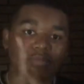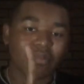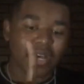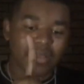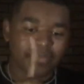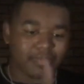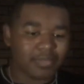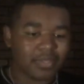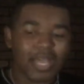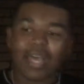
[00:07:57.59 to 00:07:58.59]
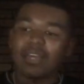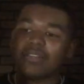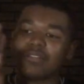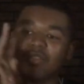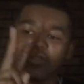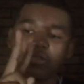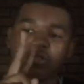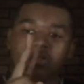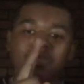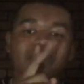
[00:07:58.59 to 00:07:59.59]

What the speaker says: one. Two,